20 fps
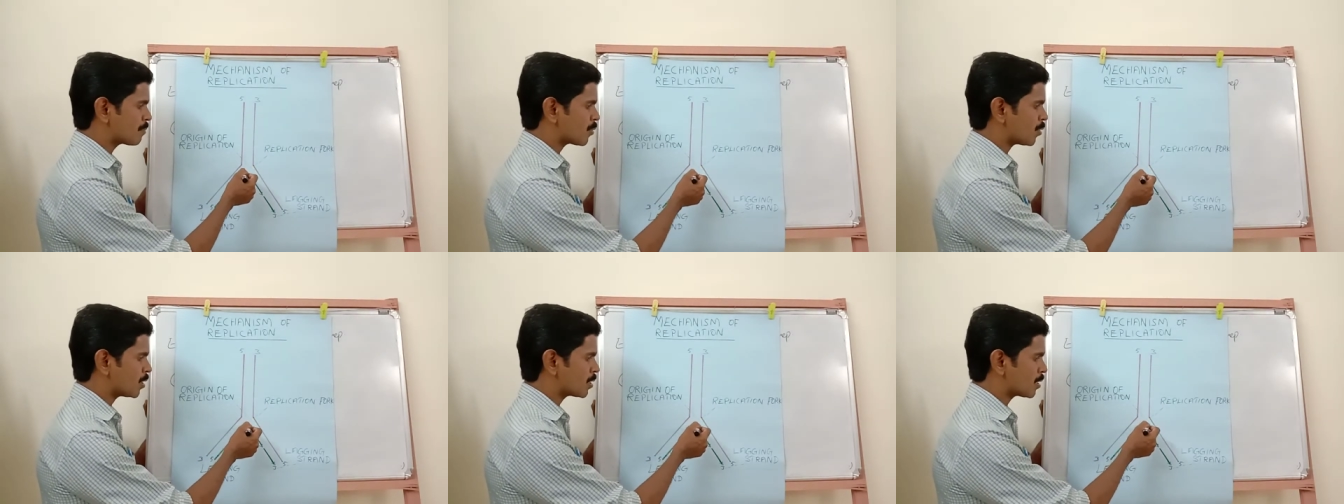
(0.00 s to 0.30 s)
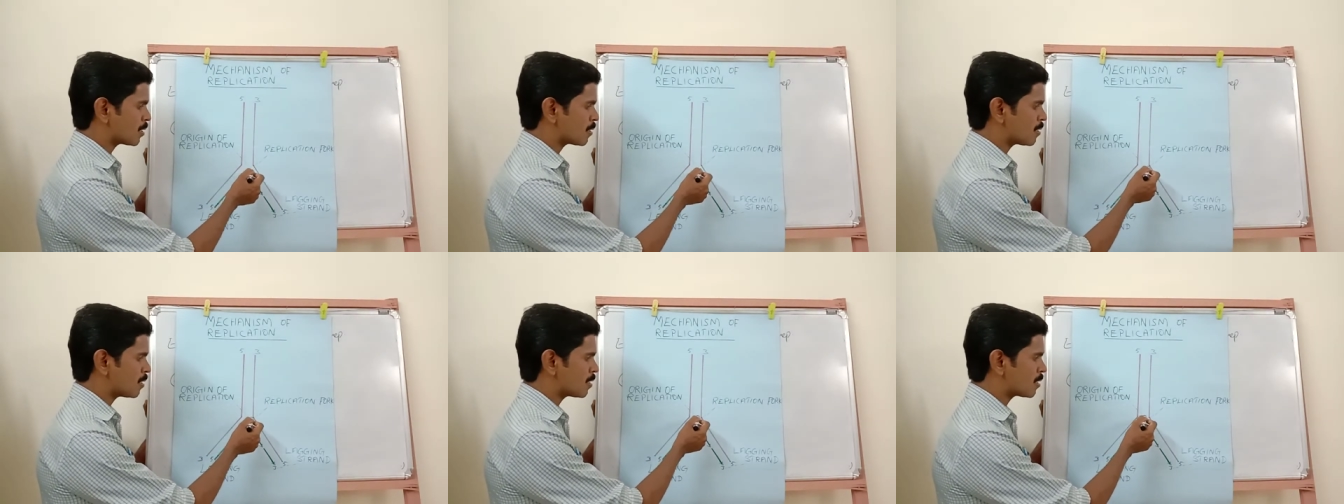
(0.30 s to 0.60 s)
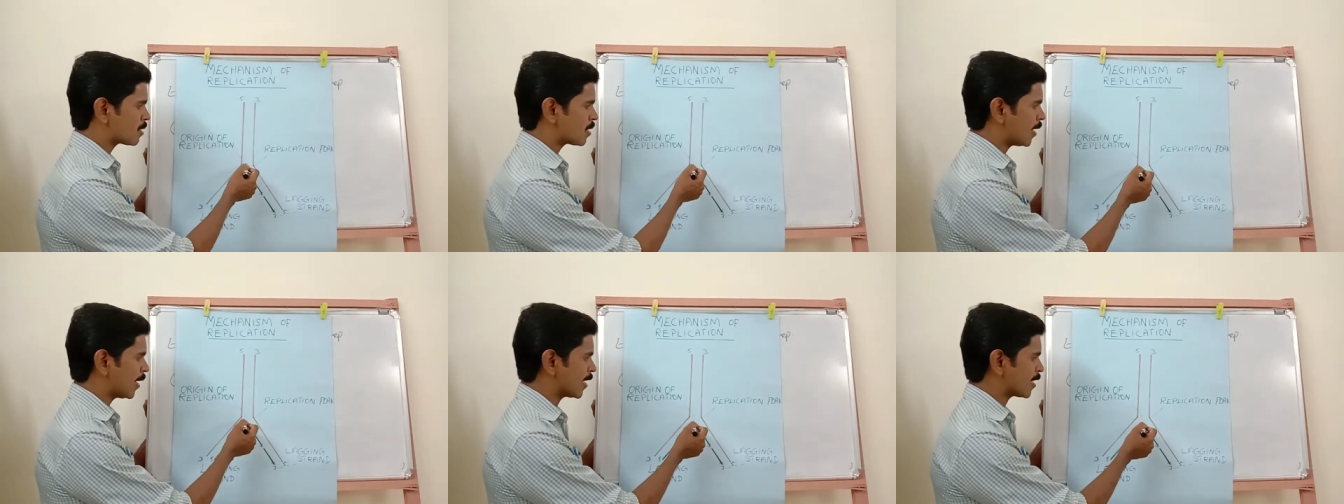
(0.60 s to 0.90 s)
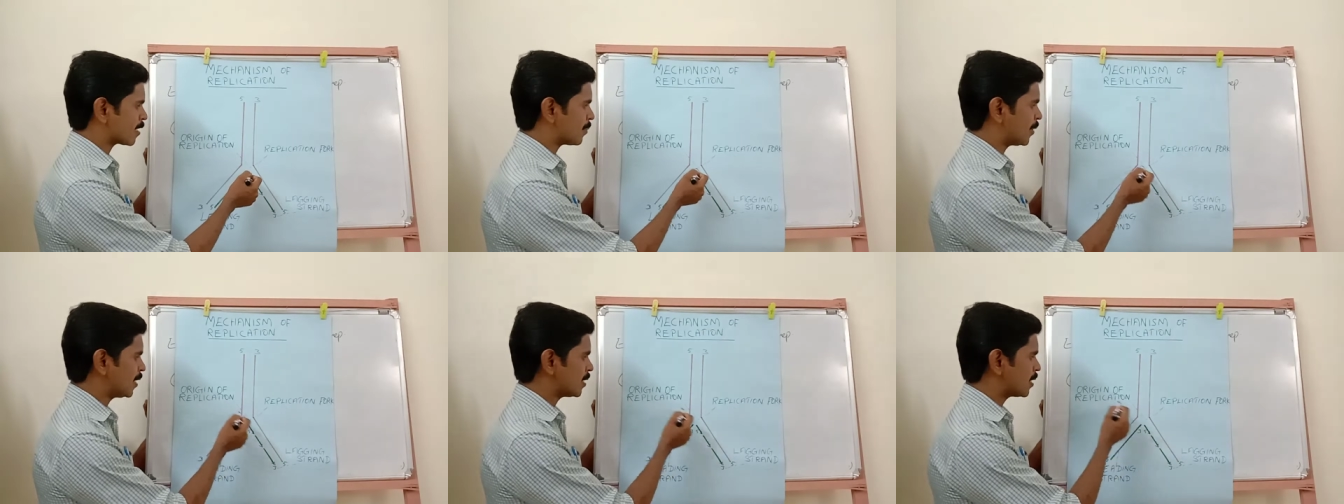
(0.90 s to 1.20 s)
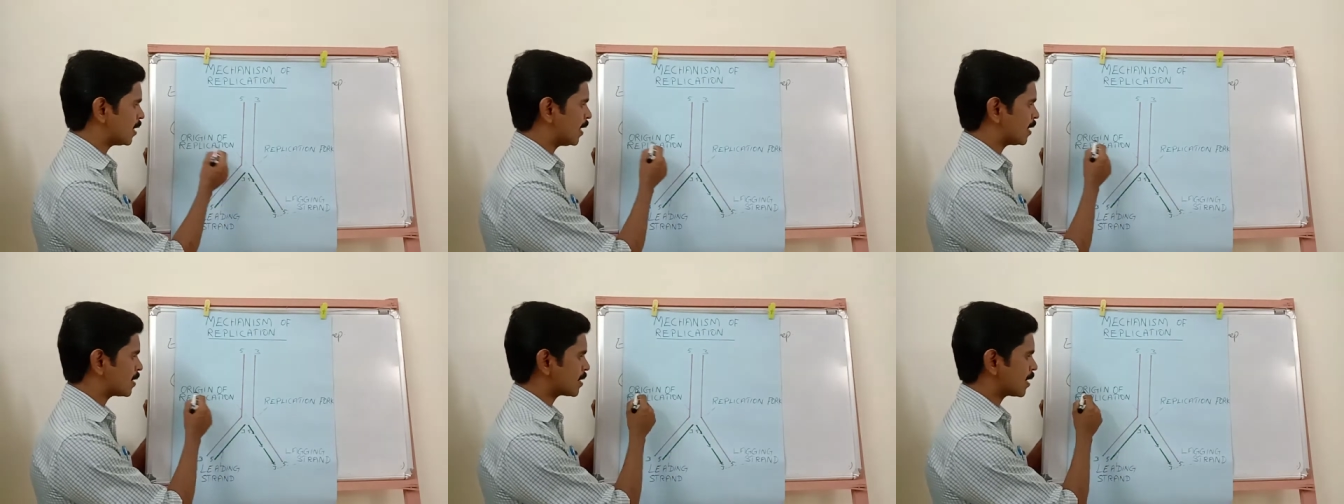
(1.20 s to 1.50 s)
process takes place,
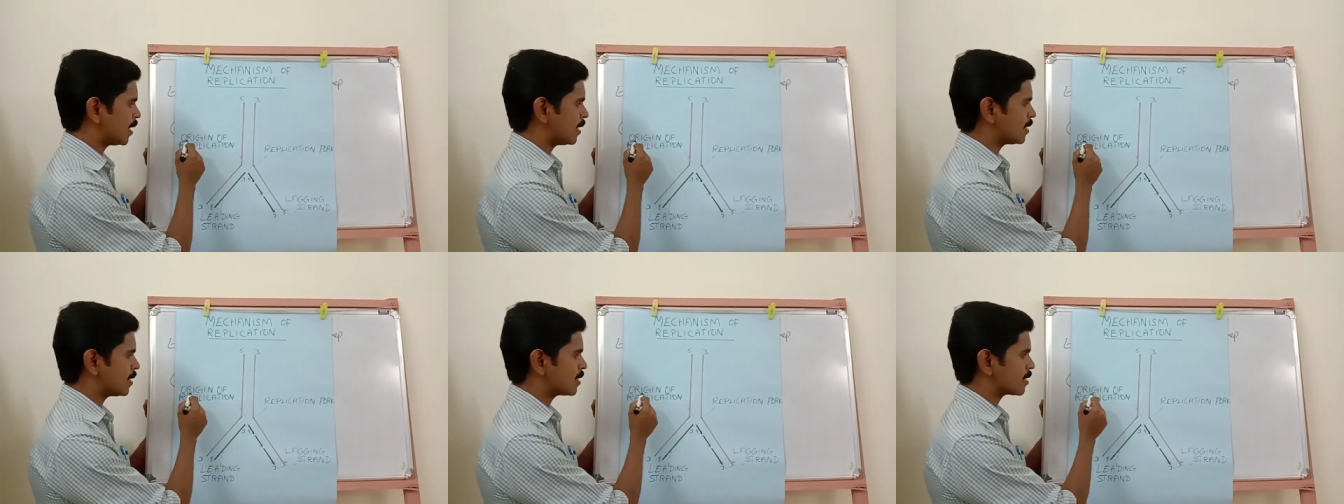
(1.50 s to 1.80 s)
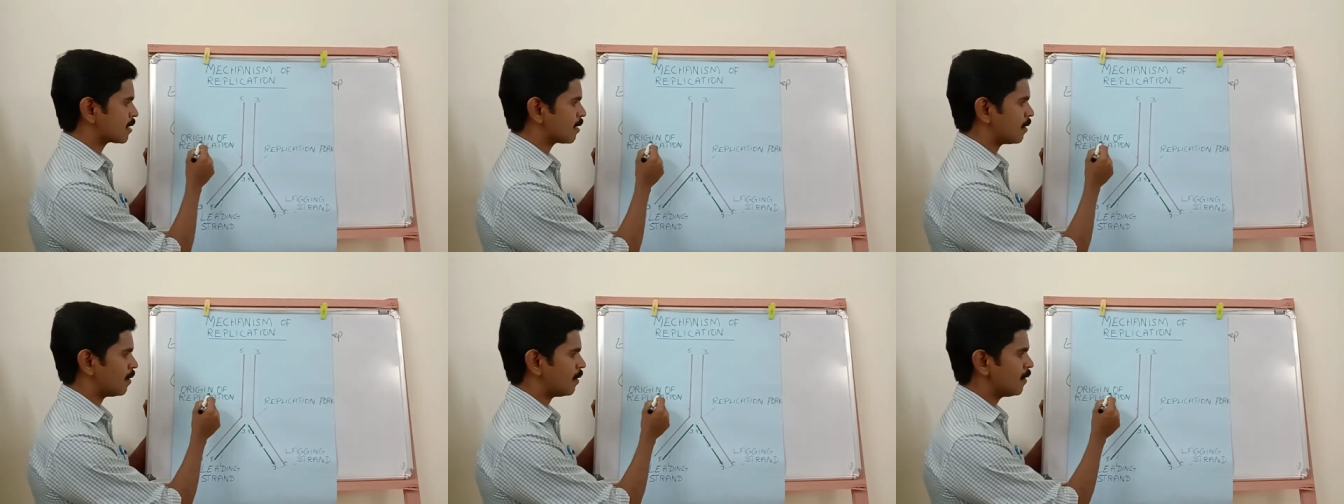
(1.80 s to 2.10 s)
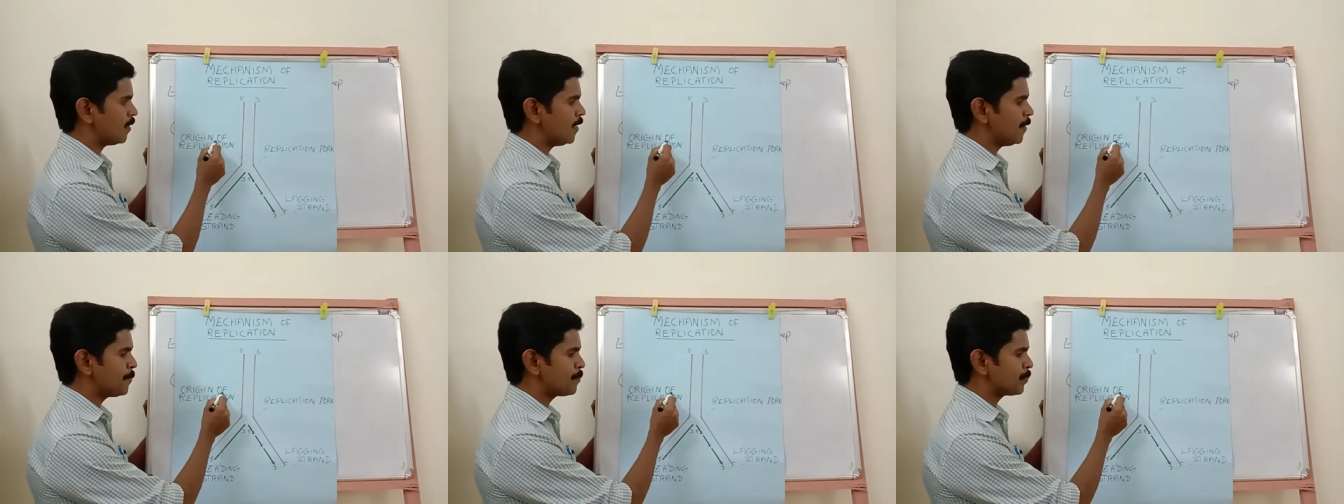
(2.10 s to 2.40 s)
that site is called